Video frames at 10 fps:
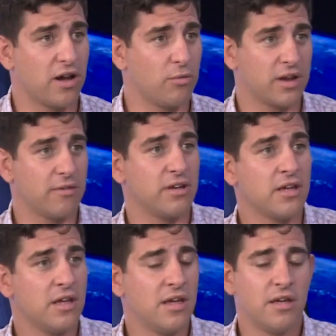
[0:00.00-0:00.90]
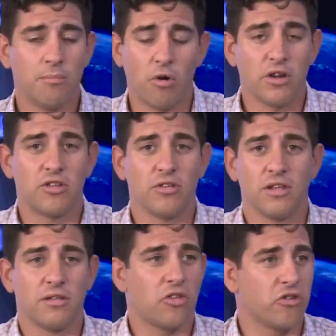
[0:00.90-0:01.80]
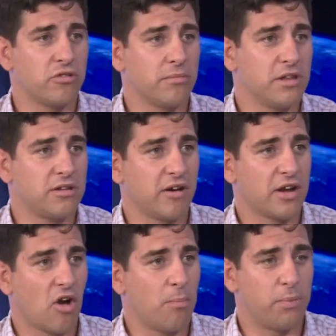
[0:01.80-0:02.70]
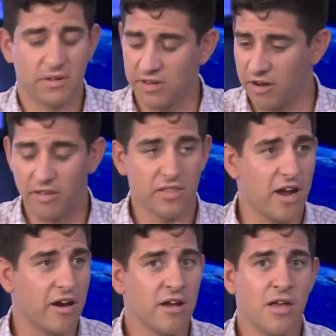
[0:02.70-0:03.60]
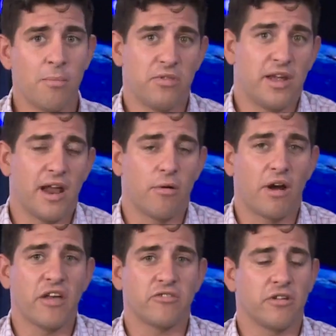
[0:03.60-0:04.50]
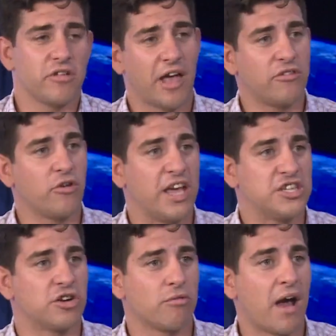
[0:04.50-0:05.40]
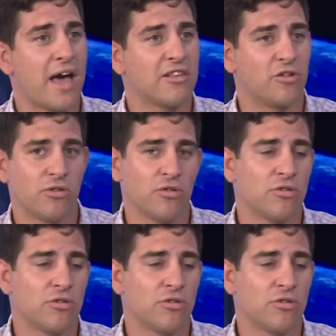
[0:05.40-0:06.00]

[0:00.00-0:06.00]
and we're giving money to the industrial military complex here and there, but then our astronauts have to hitch a ride to